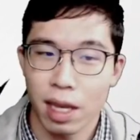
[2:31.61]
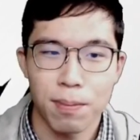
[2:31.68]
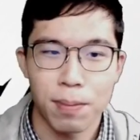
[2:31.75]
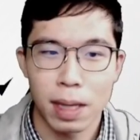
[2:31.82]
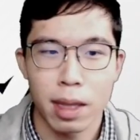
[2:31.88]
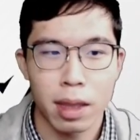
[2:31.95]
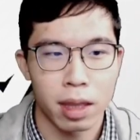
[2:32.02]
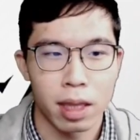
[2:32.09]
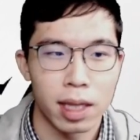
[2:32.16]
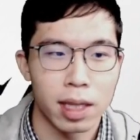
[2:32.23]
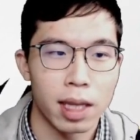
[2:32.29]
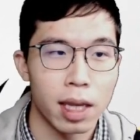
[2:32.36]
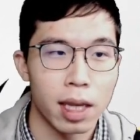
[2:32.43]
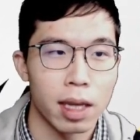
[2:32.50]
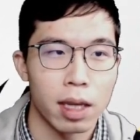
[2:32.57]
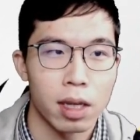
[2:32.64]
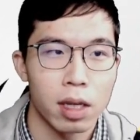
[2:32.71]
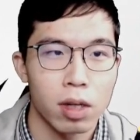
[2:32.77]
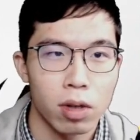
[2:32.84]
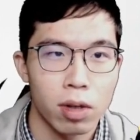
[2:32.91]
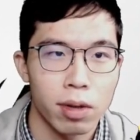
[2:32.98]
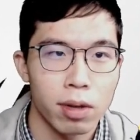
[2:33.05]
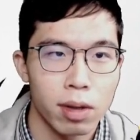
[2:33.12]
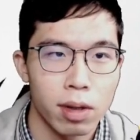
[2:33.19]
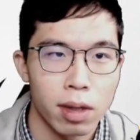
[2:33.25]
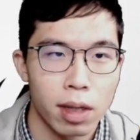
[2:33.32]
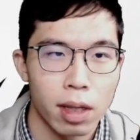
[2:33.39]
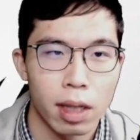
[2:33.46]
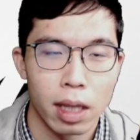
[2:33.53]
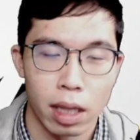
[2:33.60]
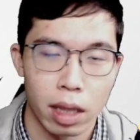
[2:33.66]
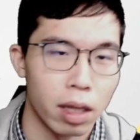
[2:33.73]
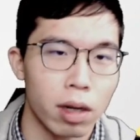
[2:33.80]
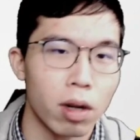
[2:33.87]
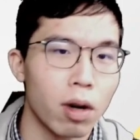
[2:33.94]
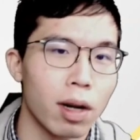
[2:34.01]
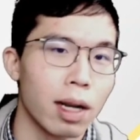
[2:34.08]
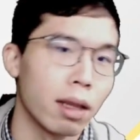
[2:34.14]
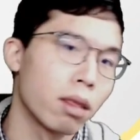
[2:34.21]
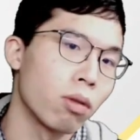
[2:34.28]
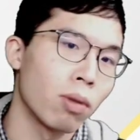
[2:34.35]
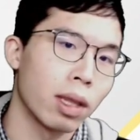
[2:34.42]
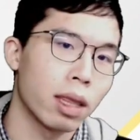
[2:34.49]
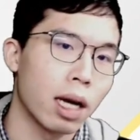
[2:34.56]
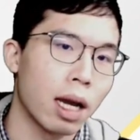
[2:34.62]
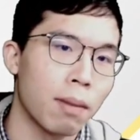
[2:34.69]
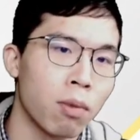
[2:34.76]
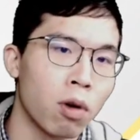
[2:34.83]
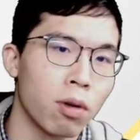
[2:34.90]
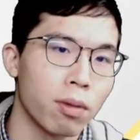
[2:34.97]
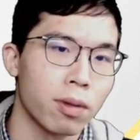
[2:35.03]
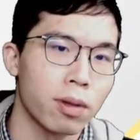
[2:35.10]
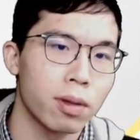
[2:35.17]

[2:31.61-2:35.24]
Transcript: B, C, D is not a suicide pawn.